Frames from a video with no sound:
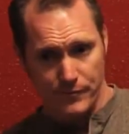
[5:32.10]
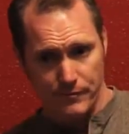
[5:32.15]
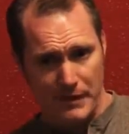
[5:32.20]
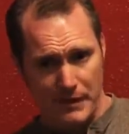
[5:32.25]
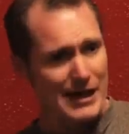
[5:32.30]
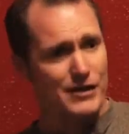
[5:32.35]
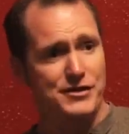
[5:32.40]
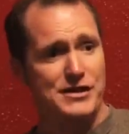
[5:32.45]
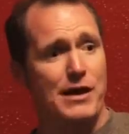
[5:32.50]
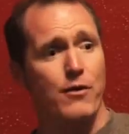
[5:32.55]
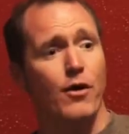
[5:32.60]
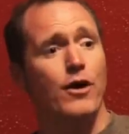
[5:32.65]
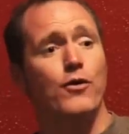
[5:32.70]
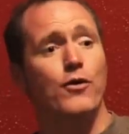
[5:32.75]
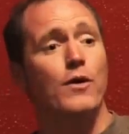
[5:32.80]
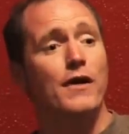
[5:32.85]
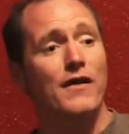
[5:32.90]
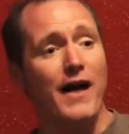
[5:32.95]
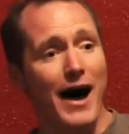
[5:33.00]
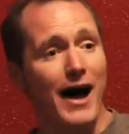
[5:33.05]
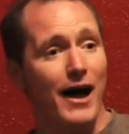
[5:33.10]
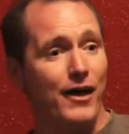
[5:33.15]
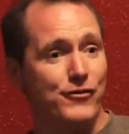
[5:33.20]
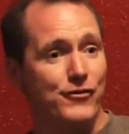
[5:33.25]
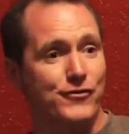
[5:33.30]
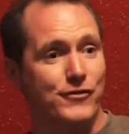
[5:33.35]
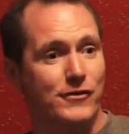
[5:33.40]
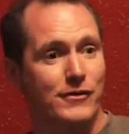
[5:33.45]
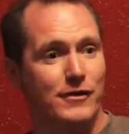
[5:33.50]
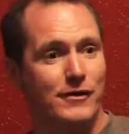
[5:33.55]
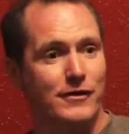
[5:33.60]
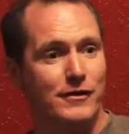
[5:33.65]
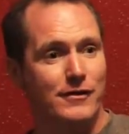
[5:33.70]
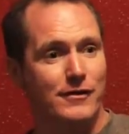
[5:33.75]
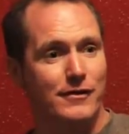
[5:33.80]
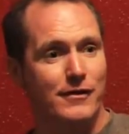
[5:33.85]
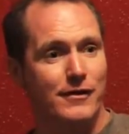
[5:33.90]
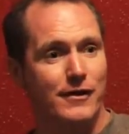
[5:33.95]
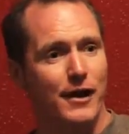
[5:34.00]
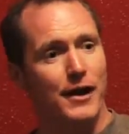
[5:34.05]
Because they weren't with us.
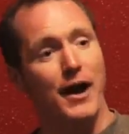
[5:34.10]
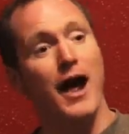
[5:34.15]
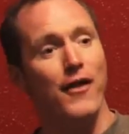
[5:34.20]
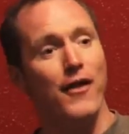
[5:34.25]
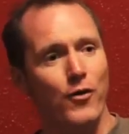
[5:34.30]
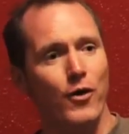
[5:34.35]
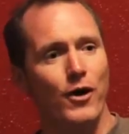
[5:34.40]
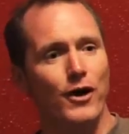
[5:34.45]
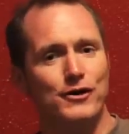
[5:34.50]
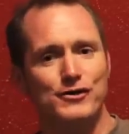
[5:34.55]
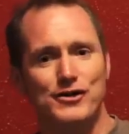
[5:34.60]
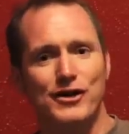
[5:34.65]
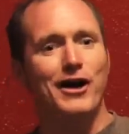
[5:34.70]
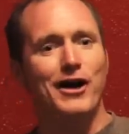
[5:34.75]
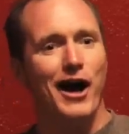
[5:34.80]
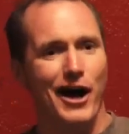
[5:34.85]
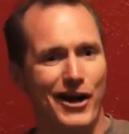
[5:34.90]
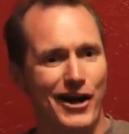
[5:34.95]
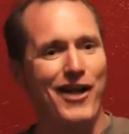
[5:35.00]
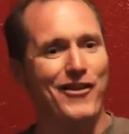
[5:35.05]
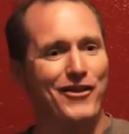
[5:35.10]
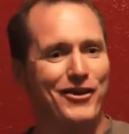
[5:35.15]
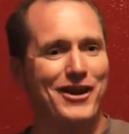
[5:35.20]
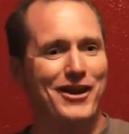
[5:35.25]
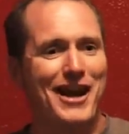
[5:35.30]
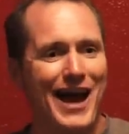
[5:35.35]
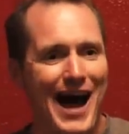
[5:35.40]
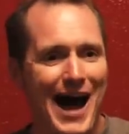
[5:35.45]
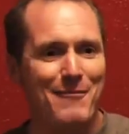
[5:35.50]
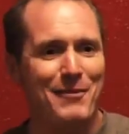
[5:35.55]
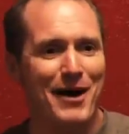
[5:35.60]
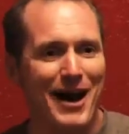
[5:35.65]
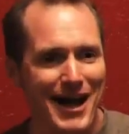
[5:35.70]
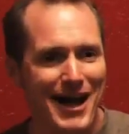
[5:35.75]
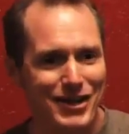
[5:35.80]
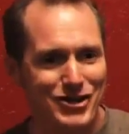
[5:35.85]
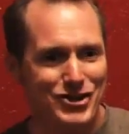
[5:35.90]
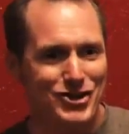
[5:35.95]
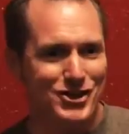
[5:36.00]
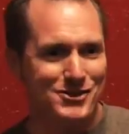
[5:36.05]
In other words, another
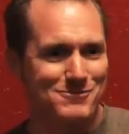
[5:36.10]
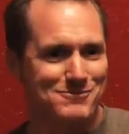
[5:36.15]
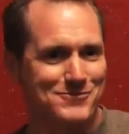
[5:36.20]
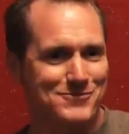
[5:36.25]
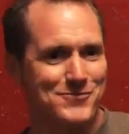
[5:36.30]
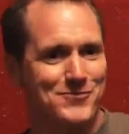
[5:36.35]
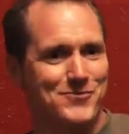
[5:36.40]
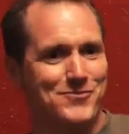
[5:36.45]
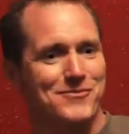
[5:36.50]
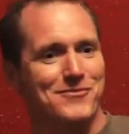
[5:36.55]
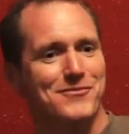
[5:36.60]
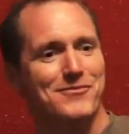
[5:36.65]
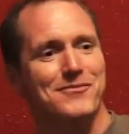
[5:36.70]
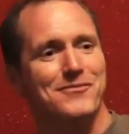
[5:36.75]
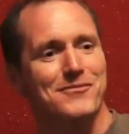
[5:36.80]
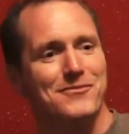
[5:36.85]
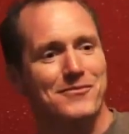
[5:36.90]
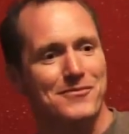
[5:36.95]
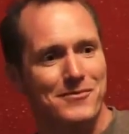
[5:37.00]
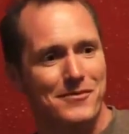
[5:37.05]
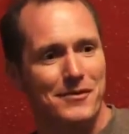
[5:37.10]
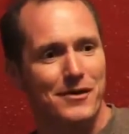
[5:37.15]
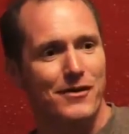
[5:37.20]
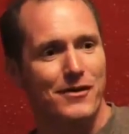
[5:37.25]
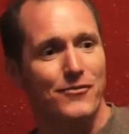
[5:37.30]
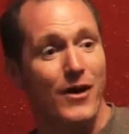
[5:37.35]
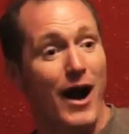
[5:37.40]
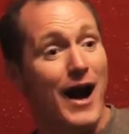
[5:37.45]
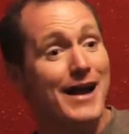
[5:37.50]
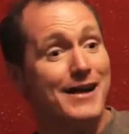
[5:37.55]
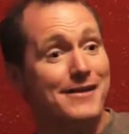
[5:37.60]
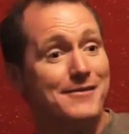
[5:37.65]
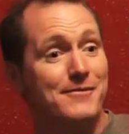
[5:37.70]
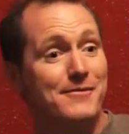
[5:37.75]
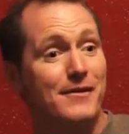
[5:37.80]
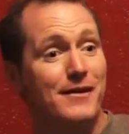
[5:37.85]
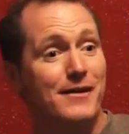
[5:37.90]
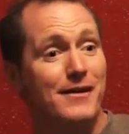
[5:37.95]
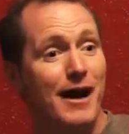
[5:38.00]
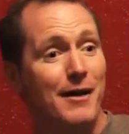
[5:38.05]
denomination. Right?
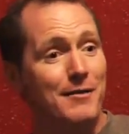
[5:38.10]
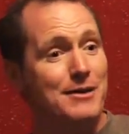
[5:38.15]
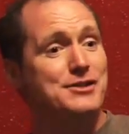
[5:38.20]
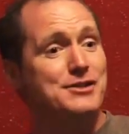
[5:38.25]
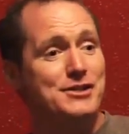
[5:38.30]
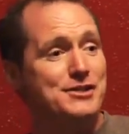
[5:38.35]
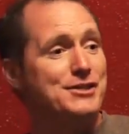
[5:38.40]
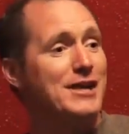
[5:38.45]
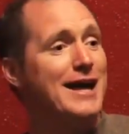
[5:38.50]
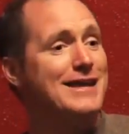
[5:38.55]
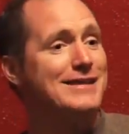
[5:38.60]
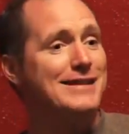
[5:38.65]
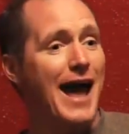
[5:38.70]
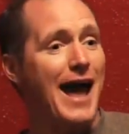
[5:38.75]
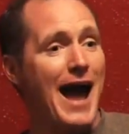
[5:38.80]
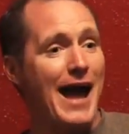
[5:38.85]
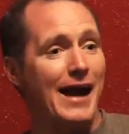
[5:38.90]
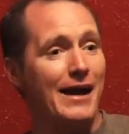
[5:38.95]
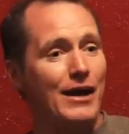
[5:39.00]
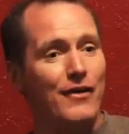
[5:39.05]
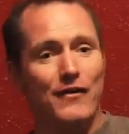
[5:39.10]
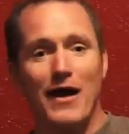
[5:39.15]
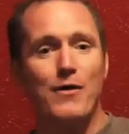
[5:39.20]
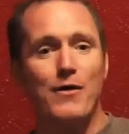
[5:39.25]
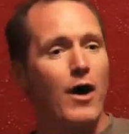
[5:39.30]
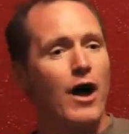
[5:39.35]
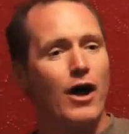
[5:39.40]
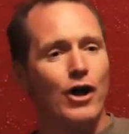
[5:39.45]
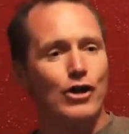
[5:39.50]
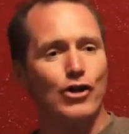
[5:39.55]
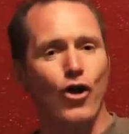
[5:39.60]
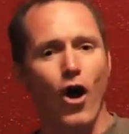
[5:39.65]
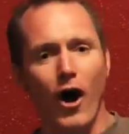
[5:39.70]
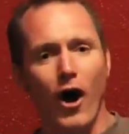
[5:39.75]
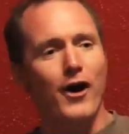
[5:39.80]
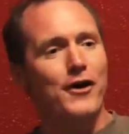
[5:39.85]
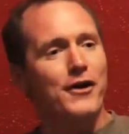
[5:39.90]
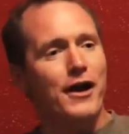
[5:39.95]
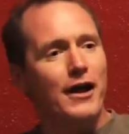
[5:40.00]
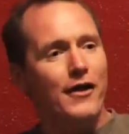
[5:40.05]
I mean, it's just like that. They were,
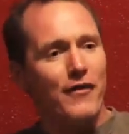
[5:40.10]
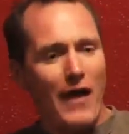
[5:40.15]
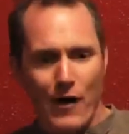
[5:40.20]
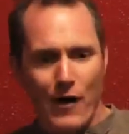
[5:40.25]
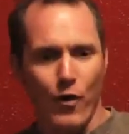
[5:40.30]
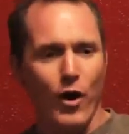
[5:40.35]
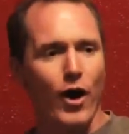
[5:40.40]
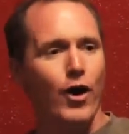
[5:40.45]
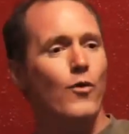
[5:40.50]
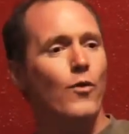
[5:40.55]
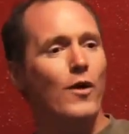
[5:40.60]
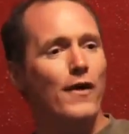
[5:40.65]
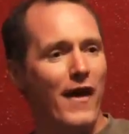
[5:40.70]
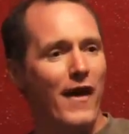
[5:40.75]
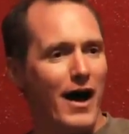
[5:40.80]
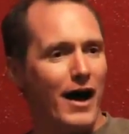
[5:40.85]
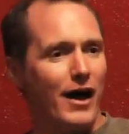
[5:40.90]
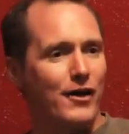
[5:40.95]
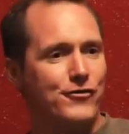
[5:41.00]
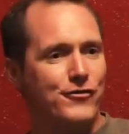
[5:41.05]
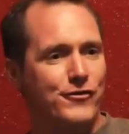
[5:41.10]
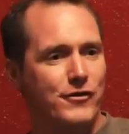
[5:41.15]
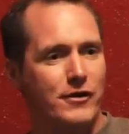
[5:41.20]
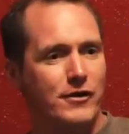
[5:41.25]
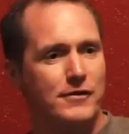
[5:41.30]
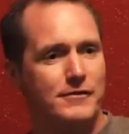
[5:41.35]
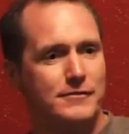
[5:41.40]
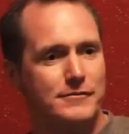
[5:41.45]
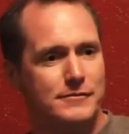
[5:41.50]
Lord, they weren't with us.